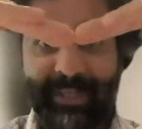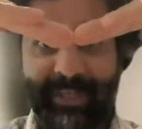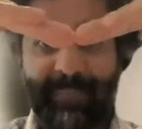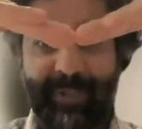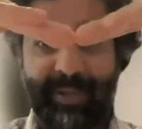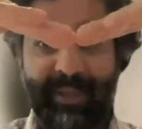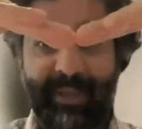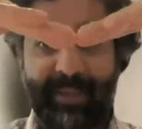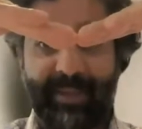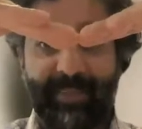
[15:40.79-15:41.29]

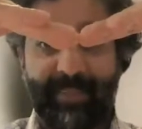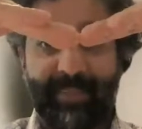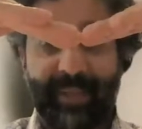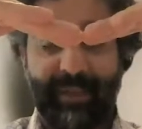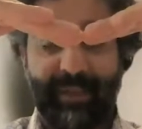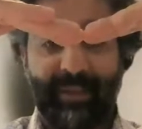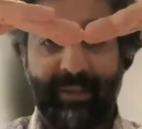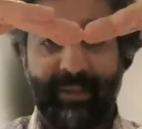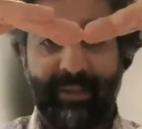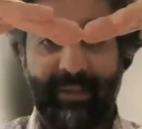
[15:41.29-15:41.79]
dip in the
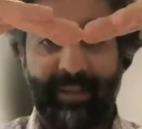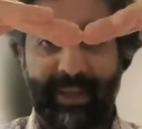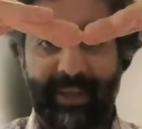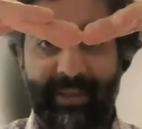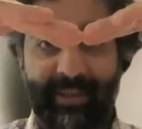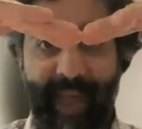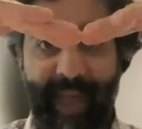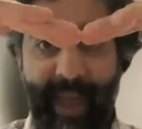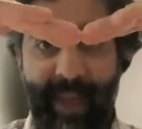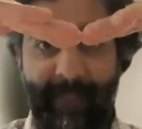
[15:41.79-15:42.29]
middle like
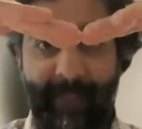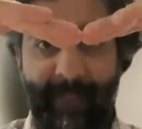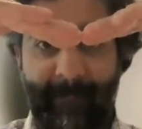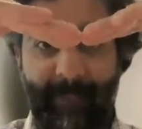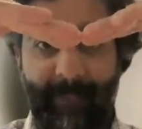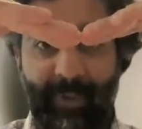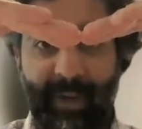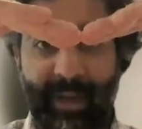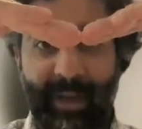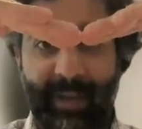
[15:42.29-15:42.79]
that,
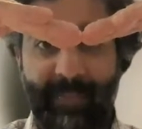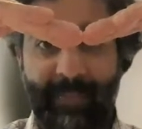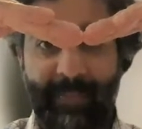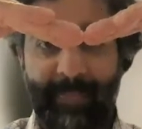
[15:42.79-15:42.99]
okay?